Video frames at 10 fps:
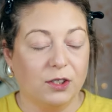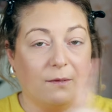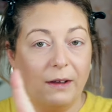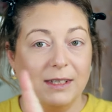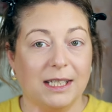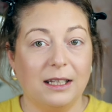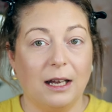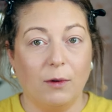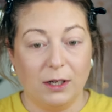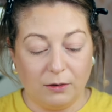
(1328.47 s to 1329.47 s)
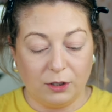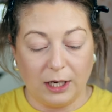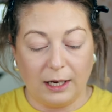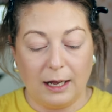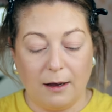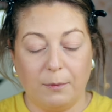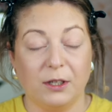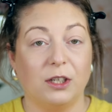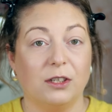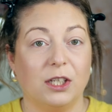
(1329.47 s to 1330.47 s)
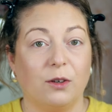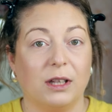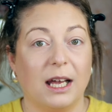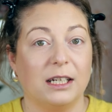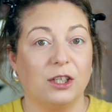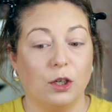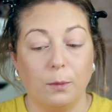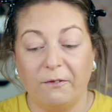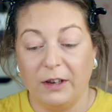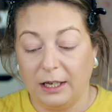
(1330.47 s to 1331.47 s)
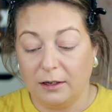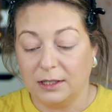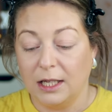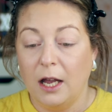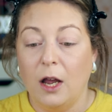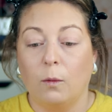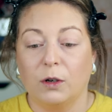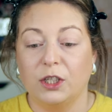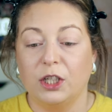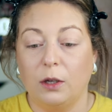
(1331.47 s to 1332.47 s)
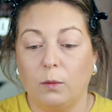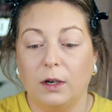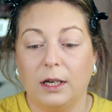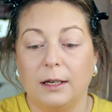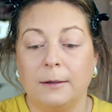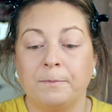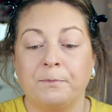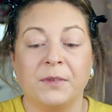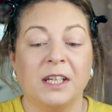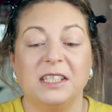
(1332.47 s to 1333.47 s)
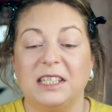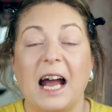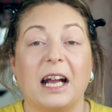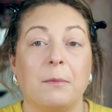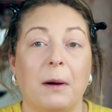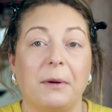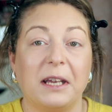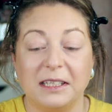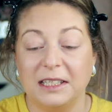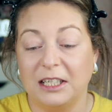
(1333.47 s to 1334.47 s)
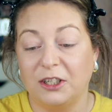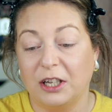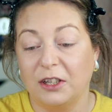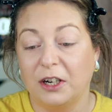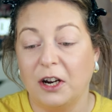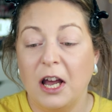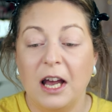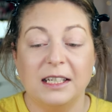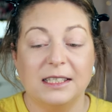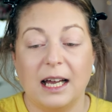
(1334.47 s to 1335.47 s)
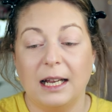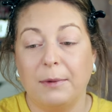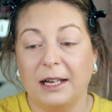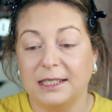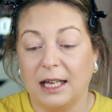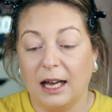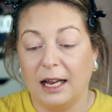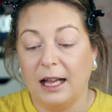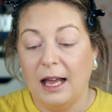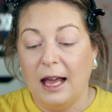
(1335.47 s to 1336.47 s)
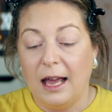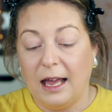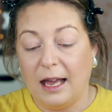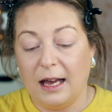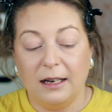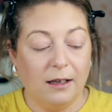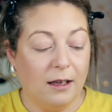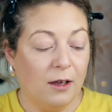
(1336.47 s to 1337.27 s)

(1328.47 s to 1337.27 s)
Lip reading: So if you haven't seen that one, go check it out. But she used to do a lot of dupe videos where she would stack them up against each other side by side, and